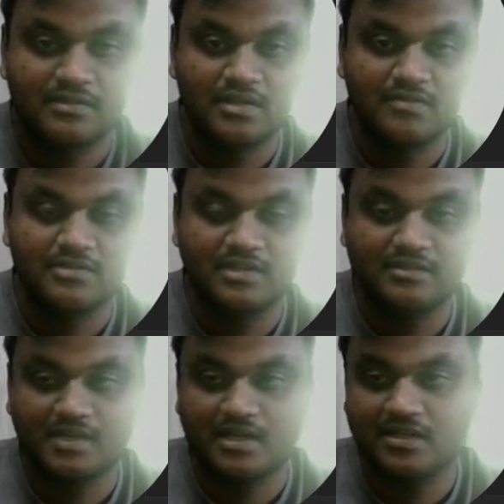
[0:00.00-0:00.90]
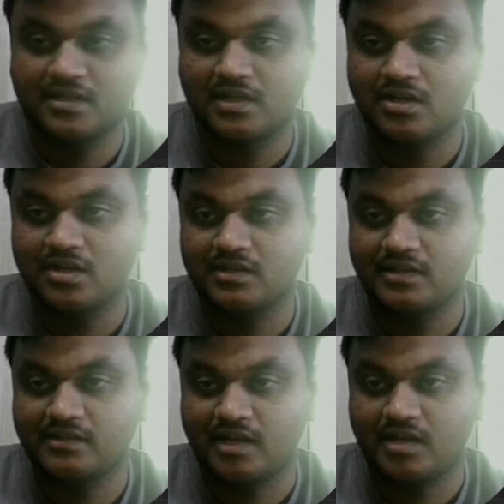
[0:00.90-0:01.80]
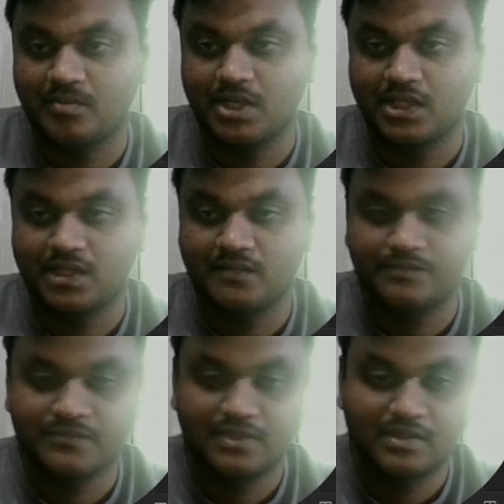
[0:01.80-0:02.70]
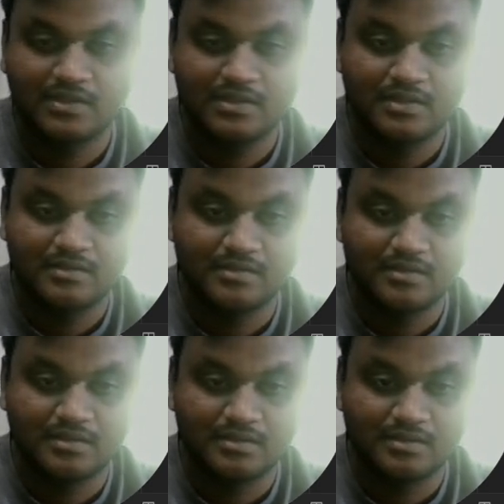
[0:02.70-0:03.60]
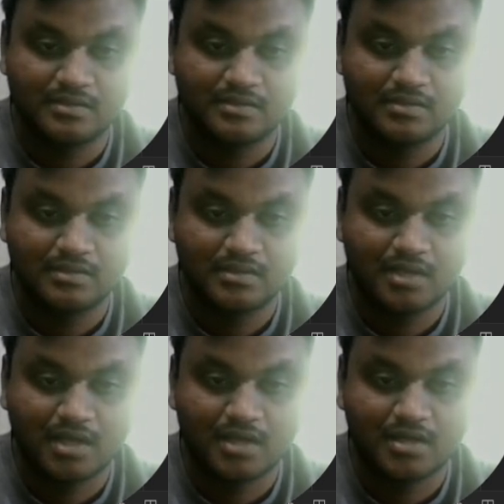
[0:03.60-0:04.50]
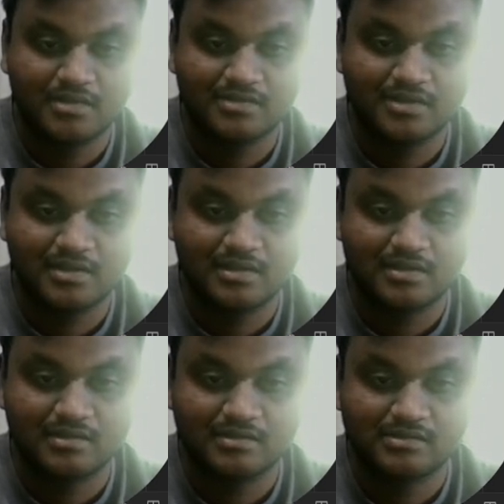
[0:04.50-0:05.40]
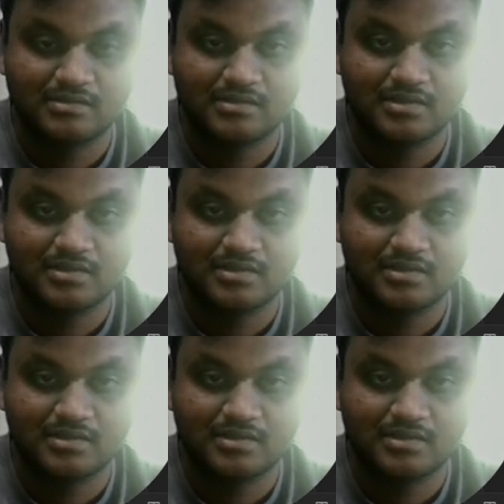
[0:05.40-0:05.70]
Save this and you click on the send button. See, cannot send,